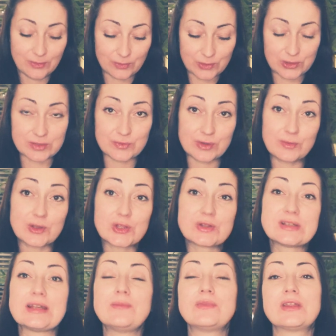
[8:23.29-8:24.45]
which is pretty much the
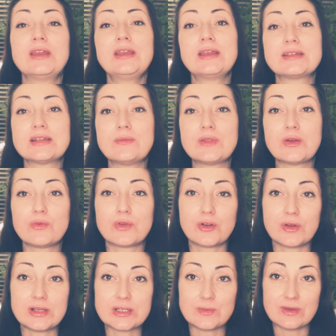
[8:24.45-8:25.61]
same thing, except that we're
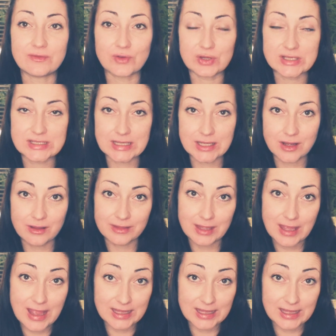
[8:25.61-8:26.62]
going to be focusing on the